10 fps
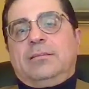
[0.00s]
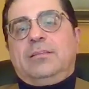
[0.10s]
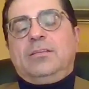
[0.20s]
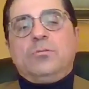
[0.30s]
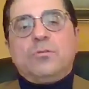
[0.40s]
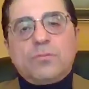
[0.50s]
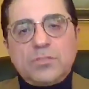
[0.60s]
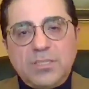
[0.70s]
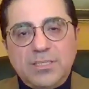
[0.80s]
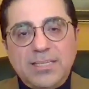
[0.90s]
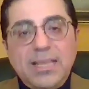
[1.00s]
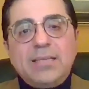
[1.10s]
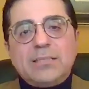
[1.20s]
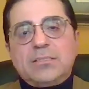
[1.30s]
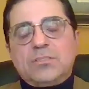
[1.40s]
The universe today
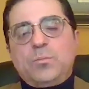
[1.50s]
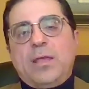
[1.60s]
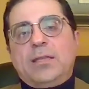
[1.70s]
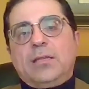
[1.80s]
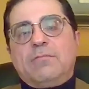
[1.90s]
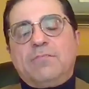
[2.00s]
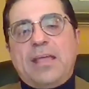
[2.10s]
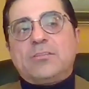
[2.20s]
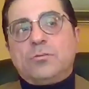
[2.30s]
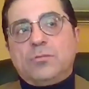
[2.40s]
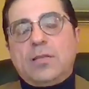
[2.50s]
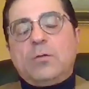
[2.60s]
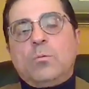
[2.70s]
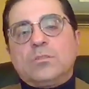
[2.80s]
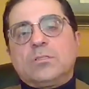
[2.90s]
is expanding faster than
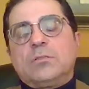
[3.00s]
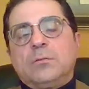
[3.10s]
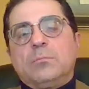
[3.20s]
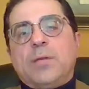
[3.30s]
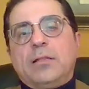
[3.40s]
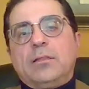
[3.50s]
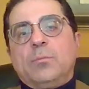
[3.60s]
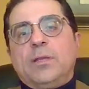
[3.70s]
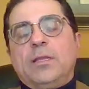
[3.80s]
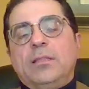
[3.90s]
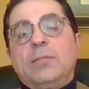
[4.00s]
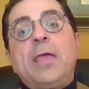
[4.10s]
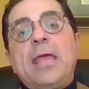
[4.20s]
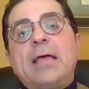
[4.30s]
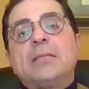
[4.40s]
it was by a little bit in the
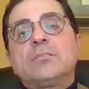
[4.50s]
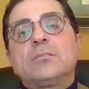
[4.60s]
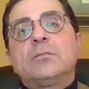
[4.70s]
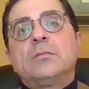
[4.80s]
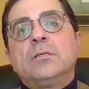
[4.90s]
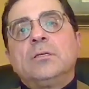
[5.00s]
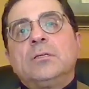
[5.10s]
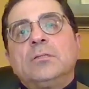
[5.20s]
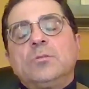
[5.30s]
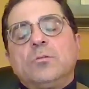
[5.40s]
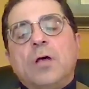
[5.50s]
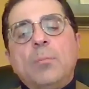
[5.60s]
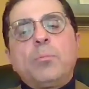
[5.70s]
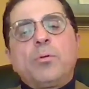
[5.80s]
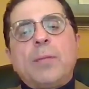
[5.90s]
past. So the
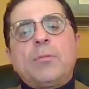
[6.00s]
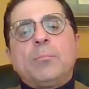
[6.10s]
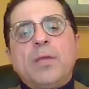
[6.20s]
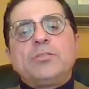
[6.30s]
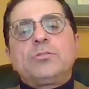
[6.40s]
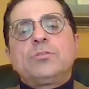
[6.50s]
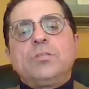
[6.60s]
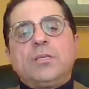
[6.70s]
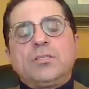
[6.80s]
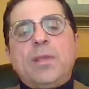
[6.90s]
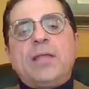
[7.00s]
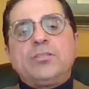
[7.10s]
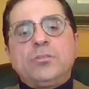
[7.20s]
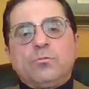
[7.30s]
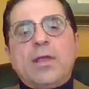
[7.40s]
Hubble parameter measures the
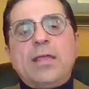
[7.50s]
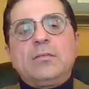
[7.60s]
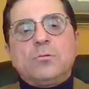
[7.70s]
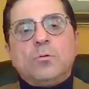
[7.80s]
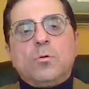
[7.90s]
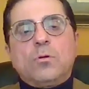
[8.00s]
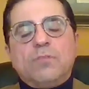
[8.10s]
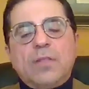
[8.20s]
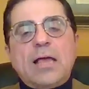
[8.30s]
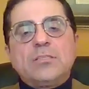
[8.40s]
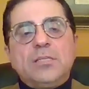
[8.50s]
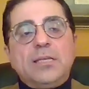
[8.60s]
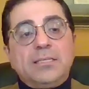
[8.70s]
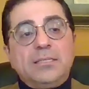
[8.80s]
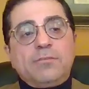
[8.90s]
expansion rate or velocity
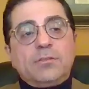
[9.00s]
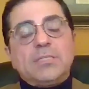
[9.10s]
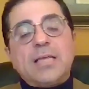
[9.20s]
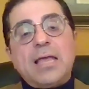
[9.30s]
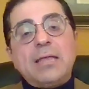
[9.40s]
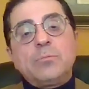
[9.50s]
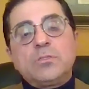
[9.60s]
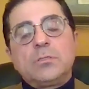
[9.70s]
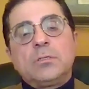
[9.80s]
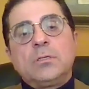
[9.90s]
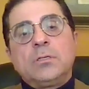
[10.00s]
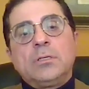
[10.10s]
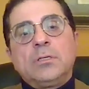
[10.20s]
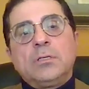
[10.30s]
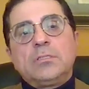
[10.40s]
at different times.
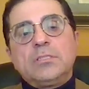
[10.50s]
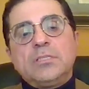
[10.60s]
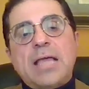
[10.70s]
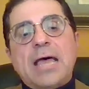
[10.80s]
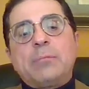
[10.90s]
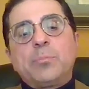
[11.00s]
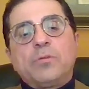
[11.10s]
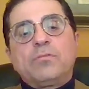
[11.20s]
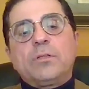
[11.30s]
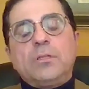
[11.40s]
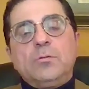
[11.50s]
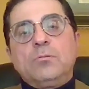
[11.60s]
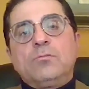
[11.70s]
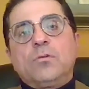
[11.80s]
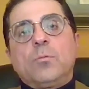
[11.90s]
It's not perfectly
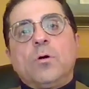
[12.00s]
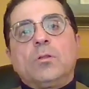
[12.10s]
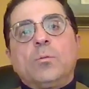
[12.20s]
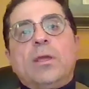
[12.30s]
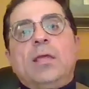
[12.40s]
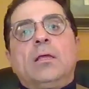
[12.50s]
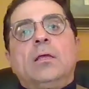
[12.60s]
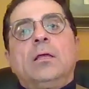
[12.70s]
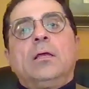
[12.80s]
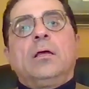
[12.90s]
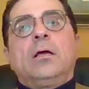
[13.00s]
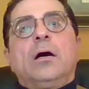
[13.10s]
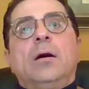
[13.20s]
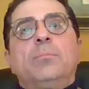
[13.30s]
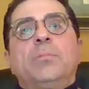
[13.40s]
uniform all the way
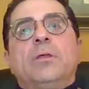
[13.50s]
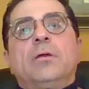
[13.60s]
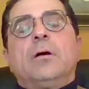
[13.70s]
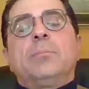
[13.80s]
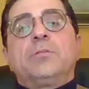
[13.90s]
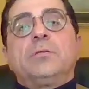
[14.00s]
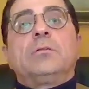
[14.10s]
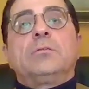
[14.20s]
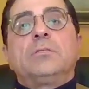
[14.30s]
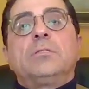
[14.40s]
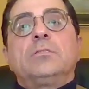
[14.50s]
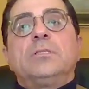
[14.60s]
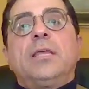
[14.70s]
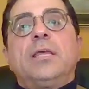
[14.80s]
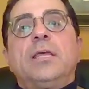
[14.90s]
up there, up till, till
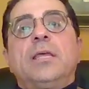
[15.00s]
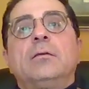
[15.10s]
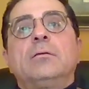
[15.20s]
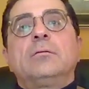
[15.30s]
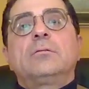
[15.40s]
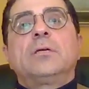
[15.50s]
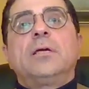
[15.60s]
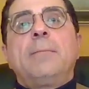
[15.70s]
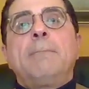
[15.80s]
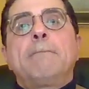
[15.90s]
today, okay?